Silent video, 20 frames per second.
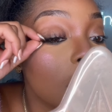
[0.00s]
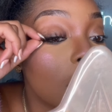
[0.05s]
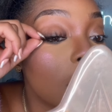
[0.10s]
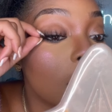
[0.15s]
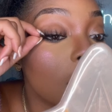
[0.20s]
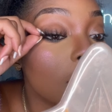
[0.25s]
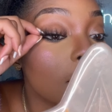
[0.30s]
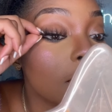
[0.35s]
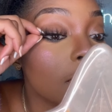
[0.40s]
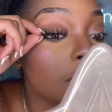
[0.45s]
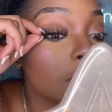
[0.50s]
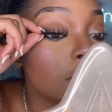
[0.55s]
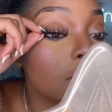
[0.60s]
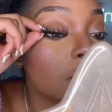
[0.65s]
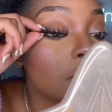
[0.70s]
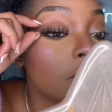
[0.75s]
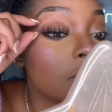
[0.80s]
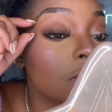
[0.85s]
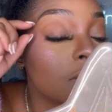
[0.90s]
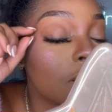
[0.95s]
Okay,
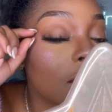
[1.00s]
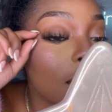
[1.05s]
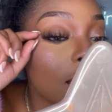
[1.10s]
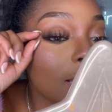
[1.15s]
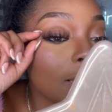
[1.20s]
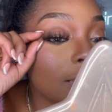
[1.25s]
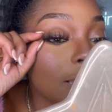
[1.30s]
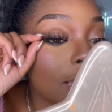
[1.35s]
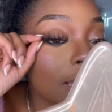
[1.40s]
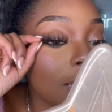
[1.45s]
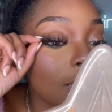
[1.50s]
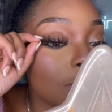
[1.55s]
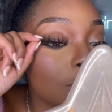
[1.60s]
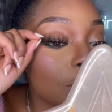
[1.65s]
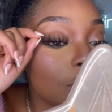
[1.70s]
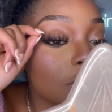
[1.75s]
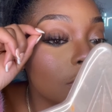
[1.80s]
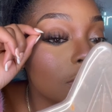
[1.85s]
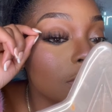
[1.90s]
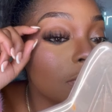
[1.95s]
so I can
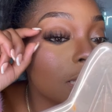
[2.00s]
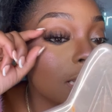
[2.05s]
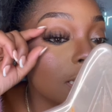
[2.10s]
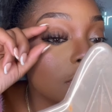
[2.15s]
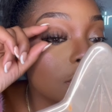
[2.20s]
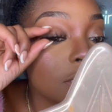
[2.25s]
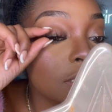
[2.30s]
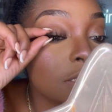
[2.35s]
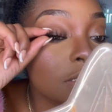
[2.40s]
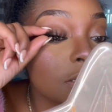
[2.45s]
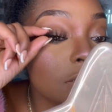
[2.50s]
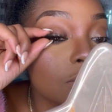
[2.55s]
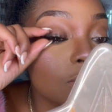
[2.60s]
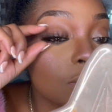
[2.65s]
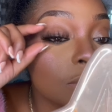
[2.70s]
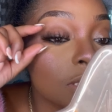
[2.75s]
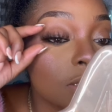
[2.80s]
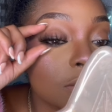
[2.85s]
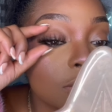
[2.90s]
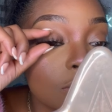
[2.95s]
put on lashes
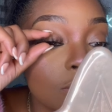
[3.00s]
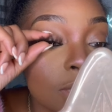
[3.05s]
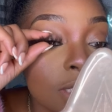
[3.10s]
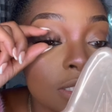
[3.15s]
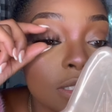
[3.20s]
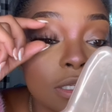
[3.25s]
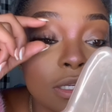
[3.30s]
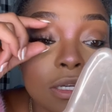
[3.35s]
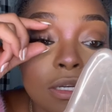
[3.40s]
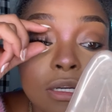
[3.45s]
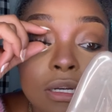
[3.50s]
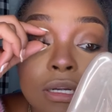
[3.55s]
with a tweezer,